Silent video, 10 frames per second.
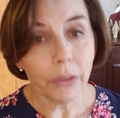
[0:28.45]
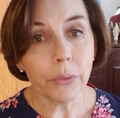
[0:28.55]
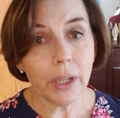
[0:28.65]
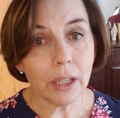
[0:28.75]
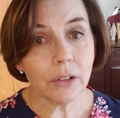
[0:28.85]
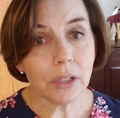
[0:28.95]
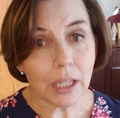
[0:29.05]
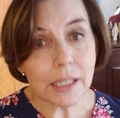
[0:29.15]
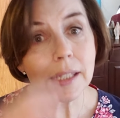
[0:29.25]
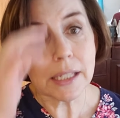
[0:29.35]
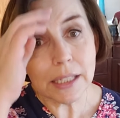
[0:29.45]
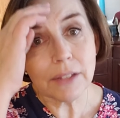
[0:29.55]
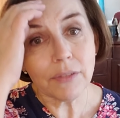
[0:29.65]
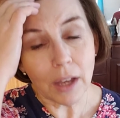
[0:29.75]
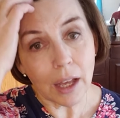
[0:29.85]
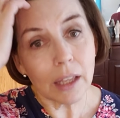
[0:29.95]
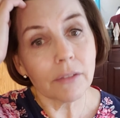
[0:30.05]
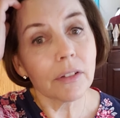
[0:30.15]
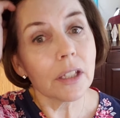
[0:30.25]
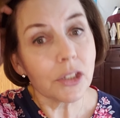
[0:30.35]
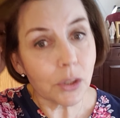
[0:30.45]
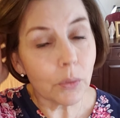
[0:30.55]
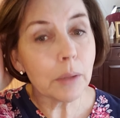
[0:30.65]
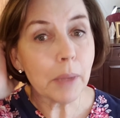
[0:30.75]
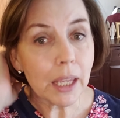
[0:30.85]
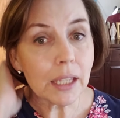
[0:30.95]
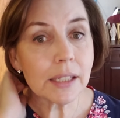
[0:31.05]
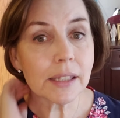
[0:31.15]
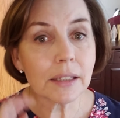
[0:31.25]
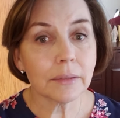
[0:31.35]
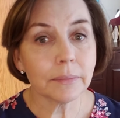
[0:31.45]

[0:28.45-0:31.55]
365 sewing makes.